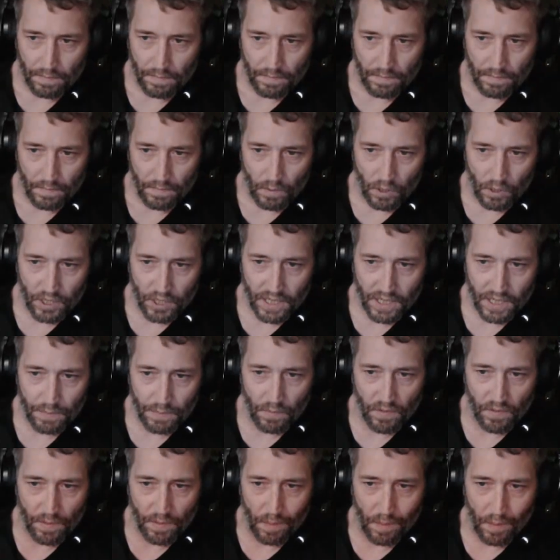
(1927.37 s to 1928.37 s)
Or should I just move
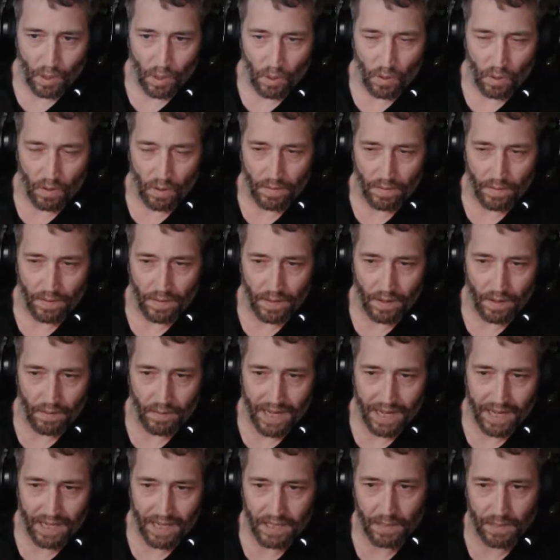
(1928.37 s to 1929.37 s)
the bowl? Oh, no, we
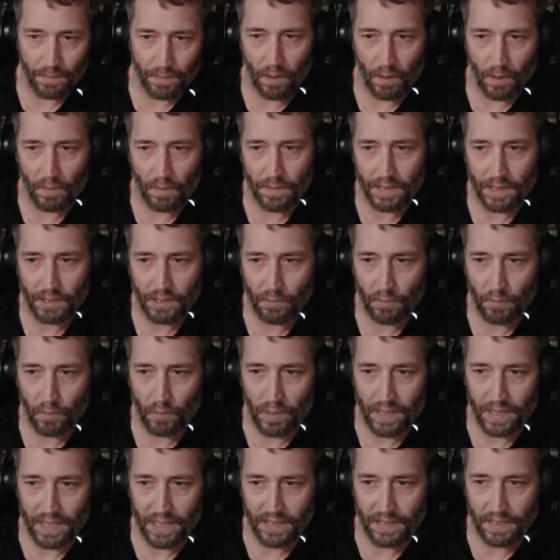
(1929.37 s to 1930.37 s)
can't use the bowl because we
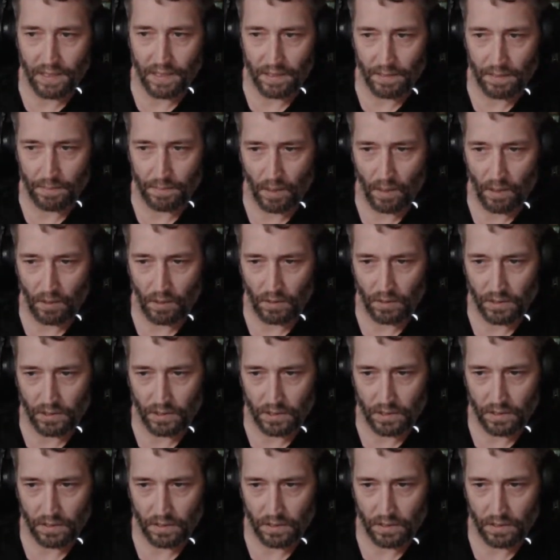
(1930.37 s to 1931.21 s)
need the poles.